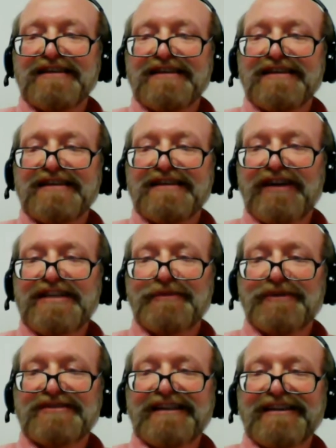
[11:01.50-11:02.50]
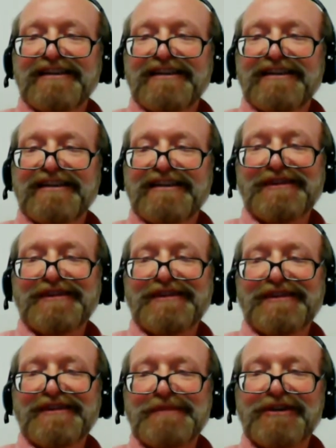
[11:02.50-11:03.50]
contact someone on Facebook. It's like
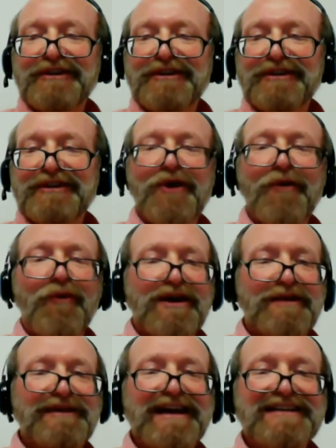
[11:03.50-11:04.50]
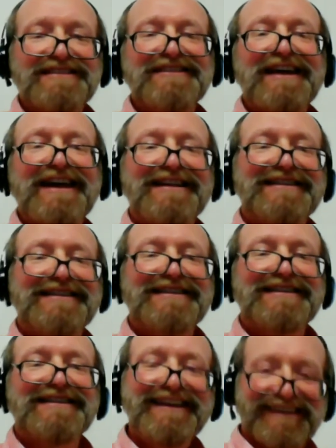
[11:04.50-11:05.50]
assuming that people in a club don't want to be asked to
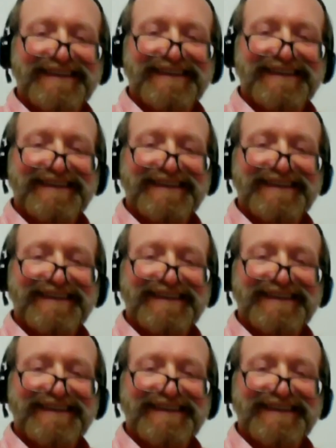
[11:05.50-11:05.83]
dance.